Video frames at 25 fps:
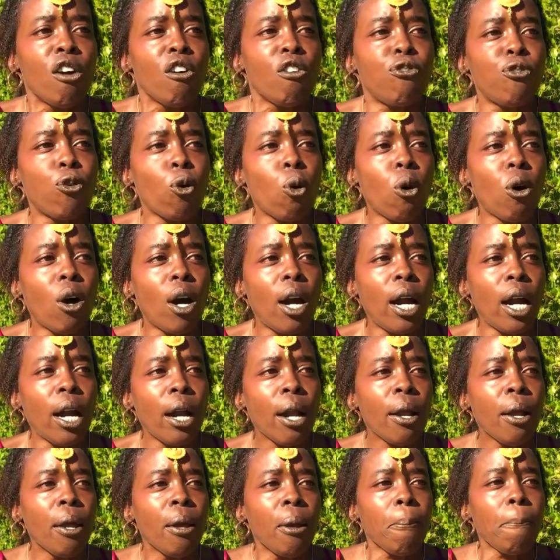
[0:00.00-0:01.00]

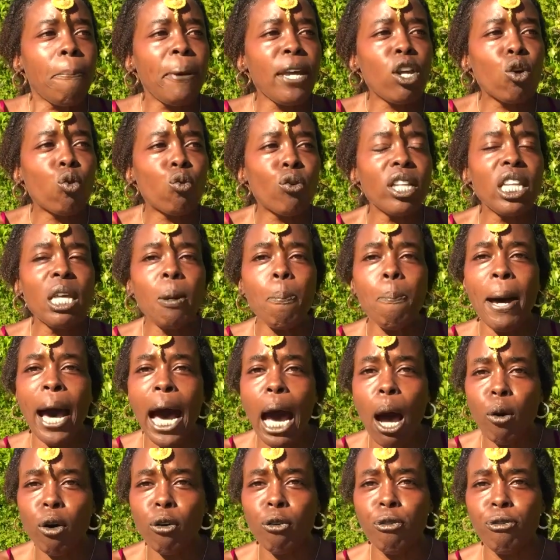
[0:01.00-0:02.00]
for being really
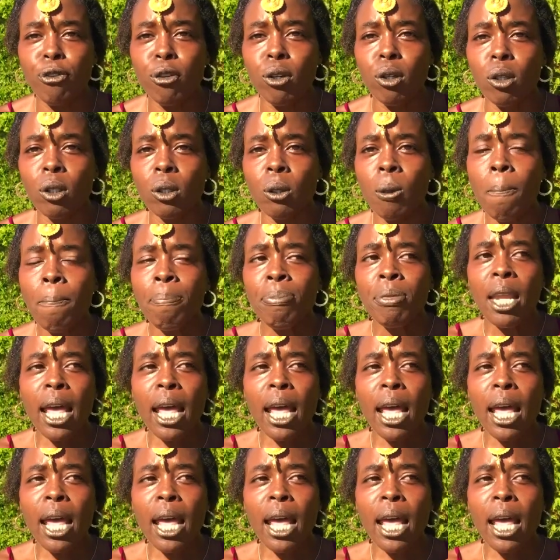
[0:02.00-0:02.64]
powerful